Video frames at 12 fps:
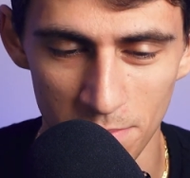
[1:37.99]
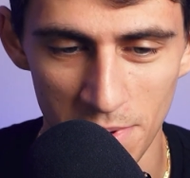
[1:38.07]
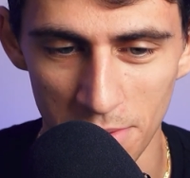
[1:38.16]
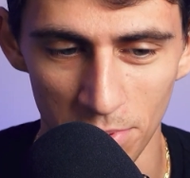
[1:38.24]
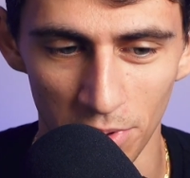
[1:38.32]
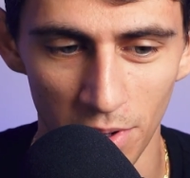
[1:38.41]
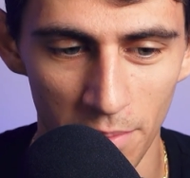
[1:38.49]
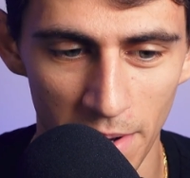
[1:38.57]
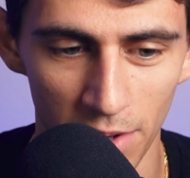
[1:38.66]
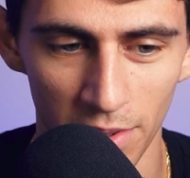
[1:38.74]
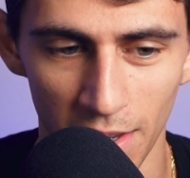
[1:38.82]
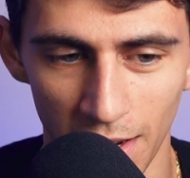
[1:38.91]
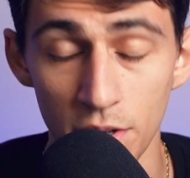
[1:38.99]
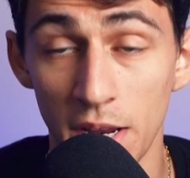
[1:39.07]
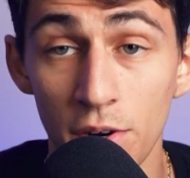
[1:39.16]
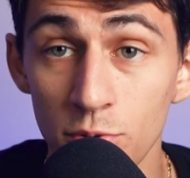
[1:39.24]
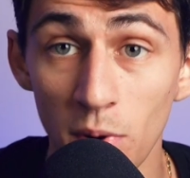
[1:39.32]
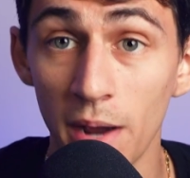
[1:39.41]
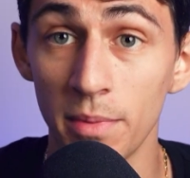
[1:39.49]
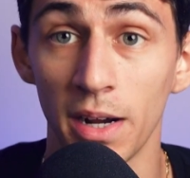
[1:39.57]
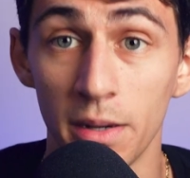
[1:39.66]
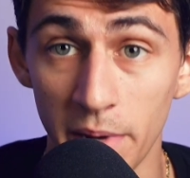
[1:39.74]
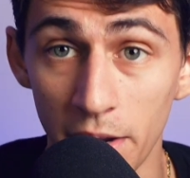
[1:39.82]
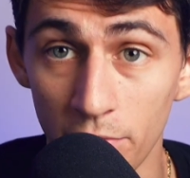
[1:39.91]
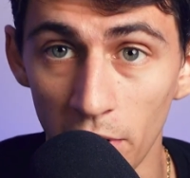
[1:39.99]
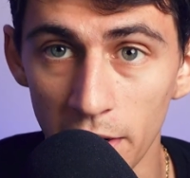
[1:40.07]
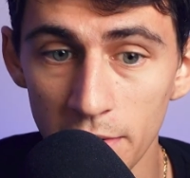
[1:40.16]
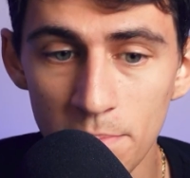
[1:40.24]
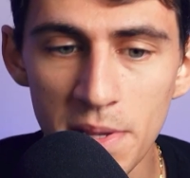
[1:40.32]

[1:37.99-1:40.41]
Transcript: people about like, here's why I'm not going to make it free.